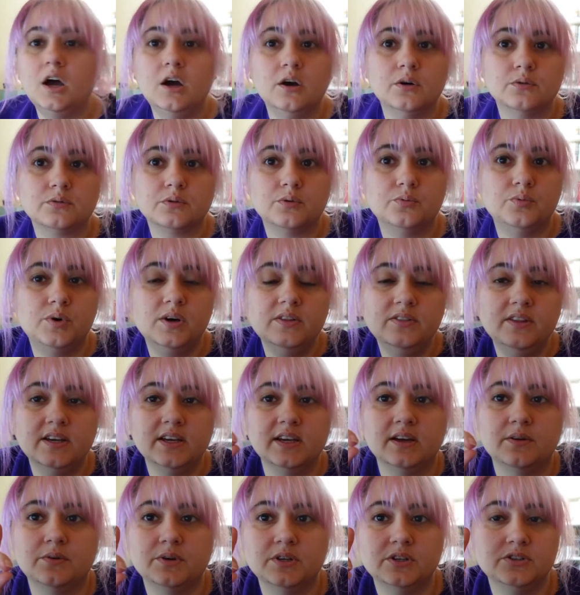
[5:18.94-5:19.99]
Oh, the one thing
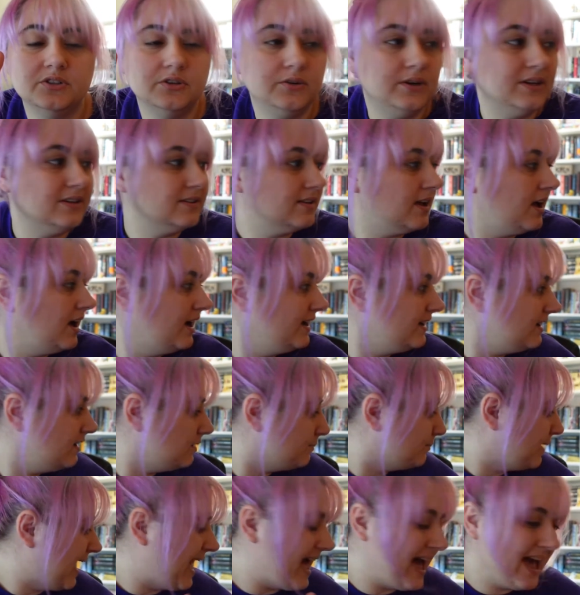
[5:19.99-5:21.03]
I want to do is I got a
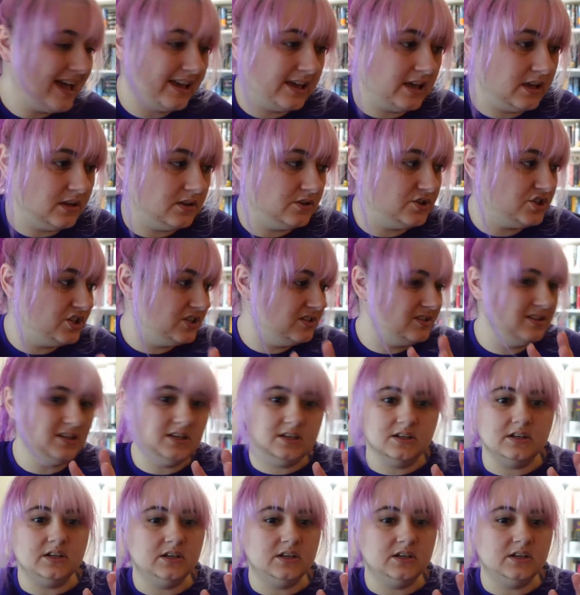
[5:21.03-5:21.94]
package. Is it in